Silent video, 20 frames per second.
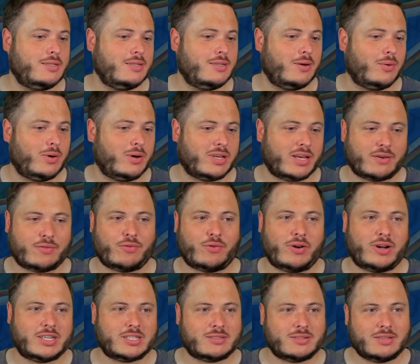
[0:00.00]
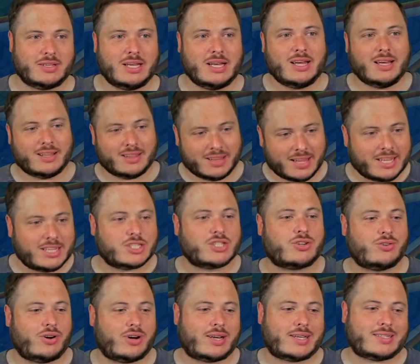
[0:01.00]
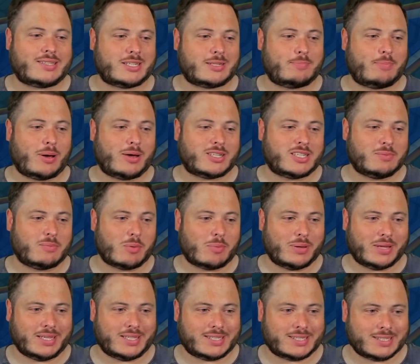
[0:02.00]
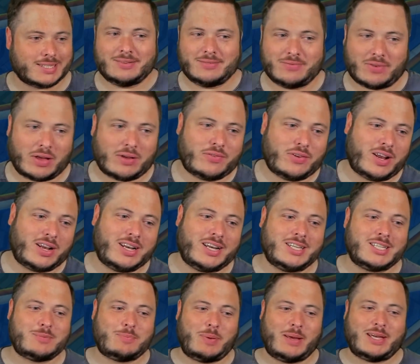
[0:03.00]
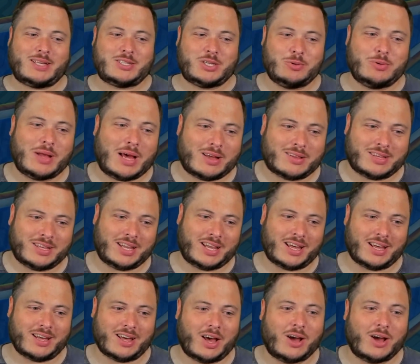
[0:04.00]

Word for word: I want to get through as least credits as possible, please. Thankfully, I didn't speak too loudly there.